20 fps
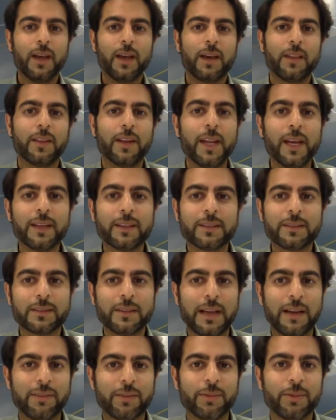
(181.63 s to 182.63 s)
And the next,
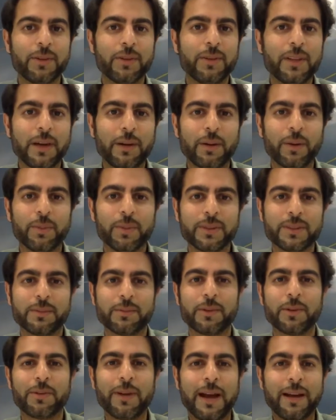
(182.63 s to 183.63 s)
after we do that, we put
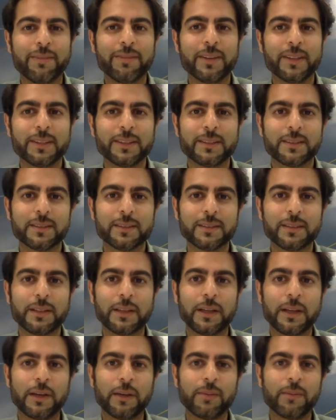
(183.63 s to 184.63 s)
some graphics
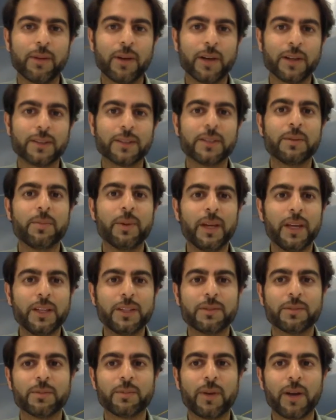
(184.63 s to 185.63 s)
onto the page
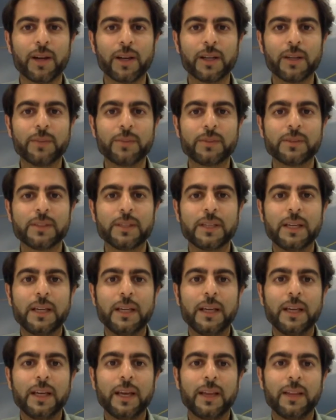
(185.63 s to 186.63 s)
and mock-ups.
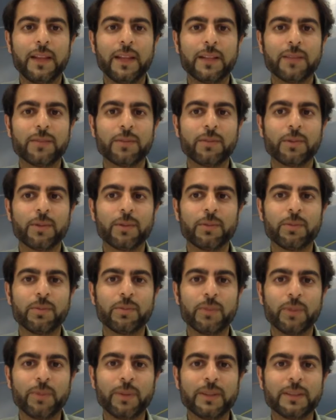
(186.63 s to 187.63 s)
And that's when
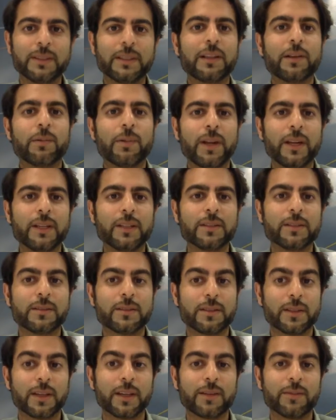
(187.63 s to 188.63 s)
we're basically ready
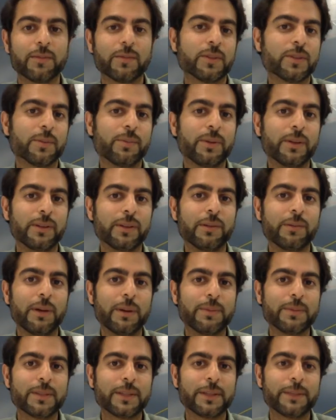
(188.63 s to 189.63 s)
to build a
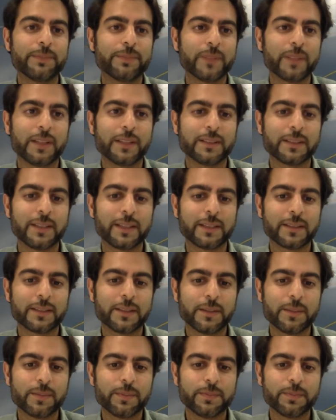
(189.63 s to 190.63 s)
website. And that's the next
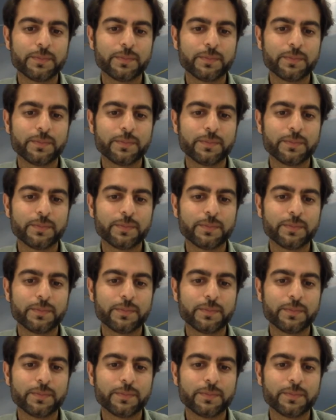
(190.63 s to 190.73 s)
tip.